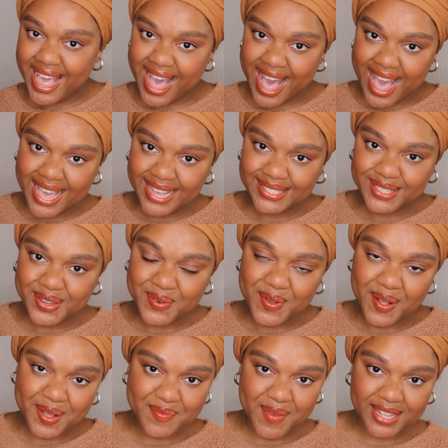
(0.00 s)
guys,
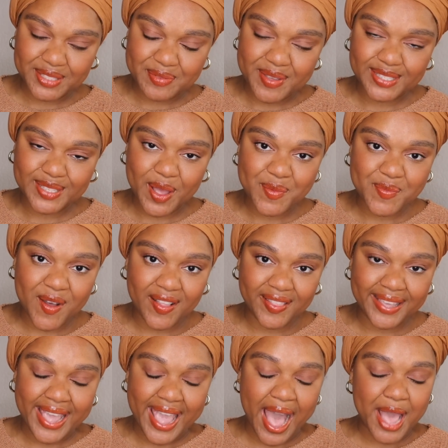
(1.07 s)
welcome back to Maison
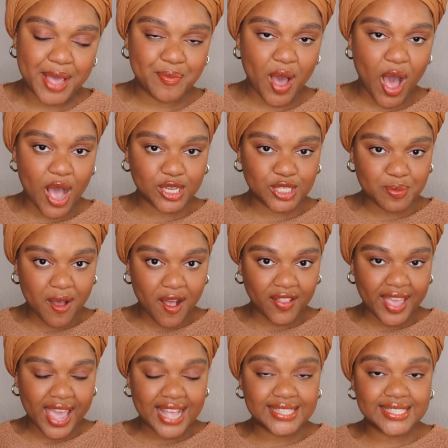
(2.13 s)
Malli. I'm Ash
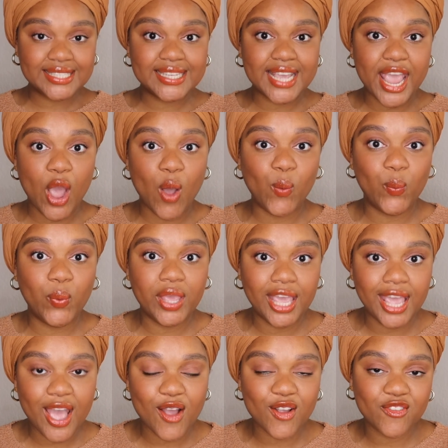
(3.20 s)
Malli and today
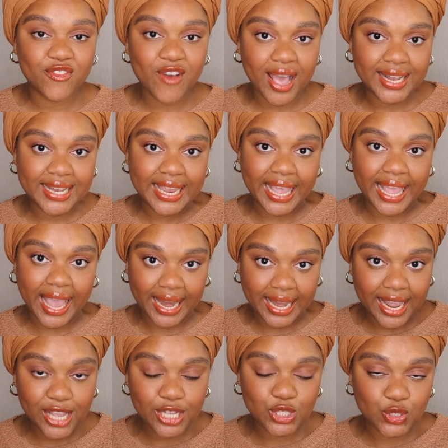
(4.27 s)
we are finally
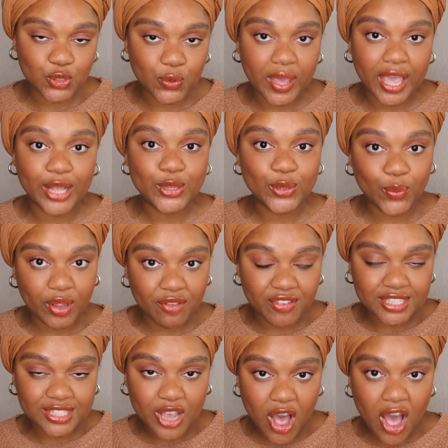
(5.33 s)
getting to a Louis
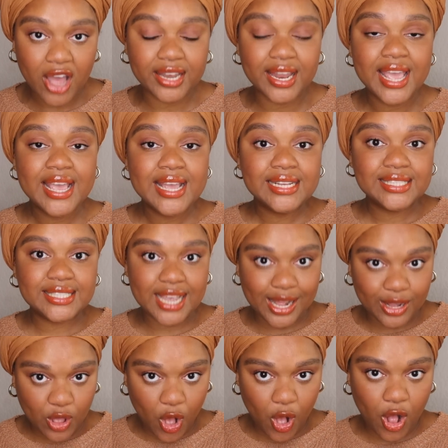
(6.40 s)
Vuitton
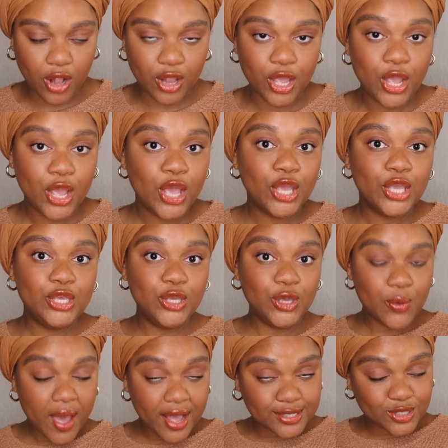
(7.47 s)
tell-all.
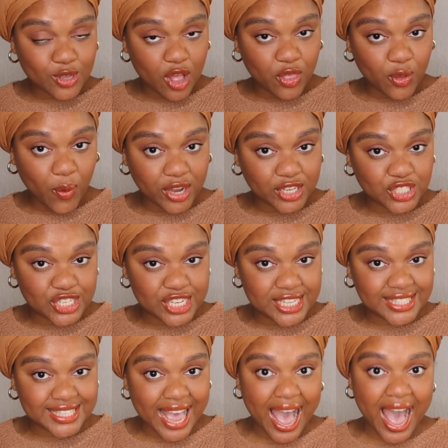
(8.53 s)
You asked all the
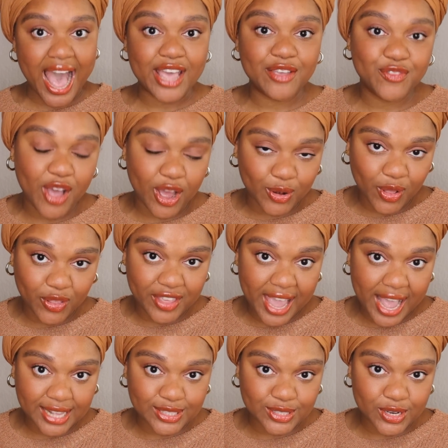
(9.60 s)
questions, I've got all the
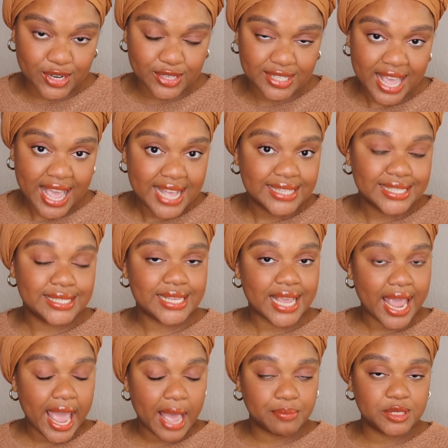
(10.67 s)
answers.
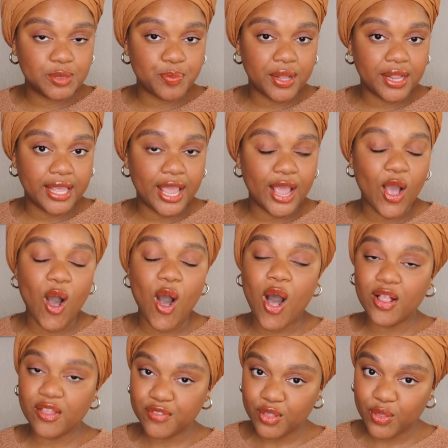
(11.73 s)
Today I'm spilling
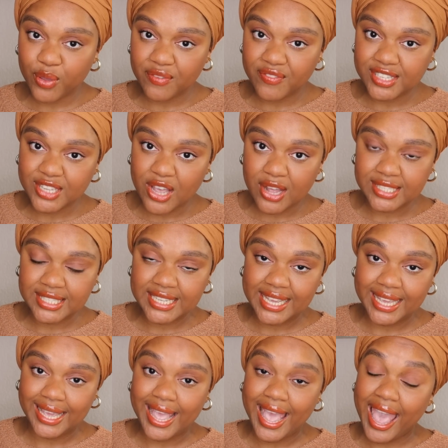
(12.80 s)
all of the Louis Vuitton
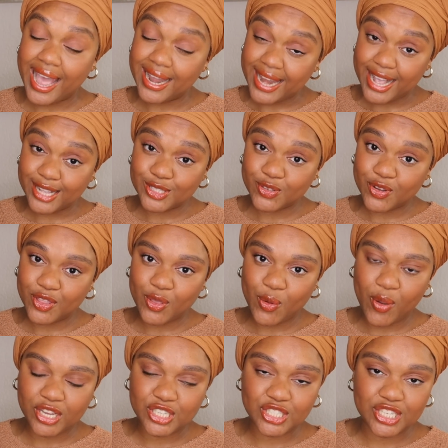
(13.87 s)
tea and answering the
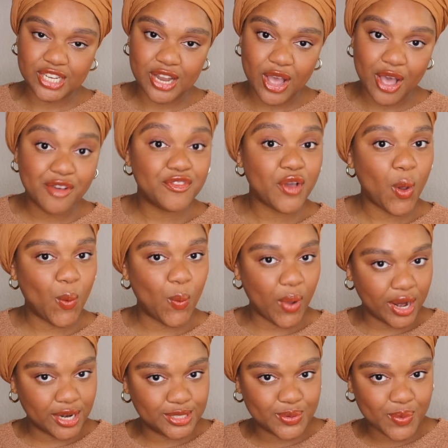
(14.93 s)
question of
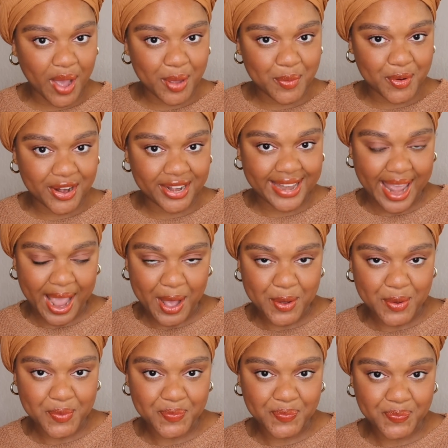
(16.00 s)
where do I work
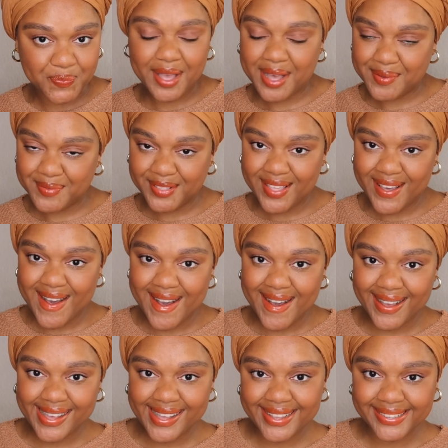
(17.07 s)
now? Come
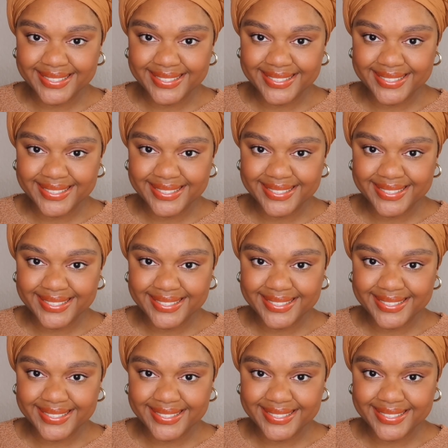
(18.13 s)
along.